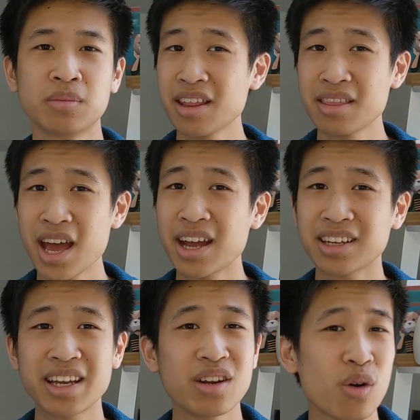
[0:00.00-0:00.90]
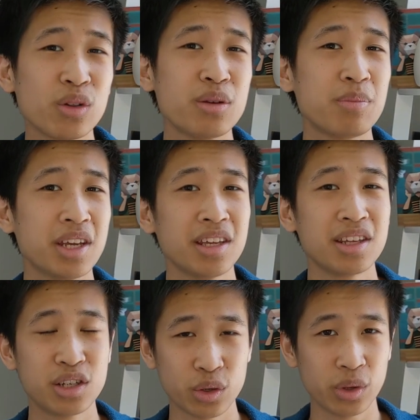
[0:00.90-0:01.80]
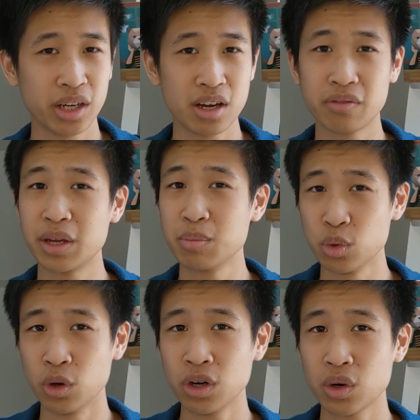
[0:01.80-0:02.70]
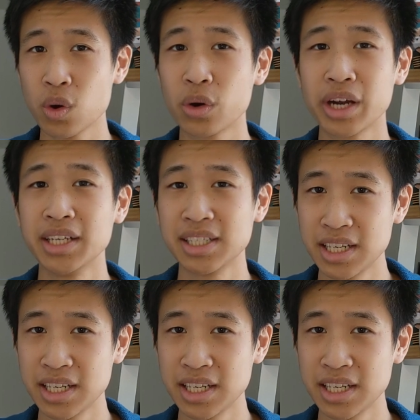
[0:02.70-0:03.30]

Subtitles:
And that can only be the doing of a Mo or a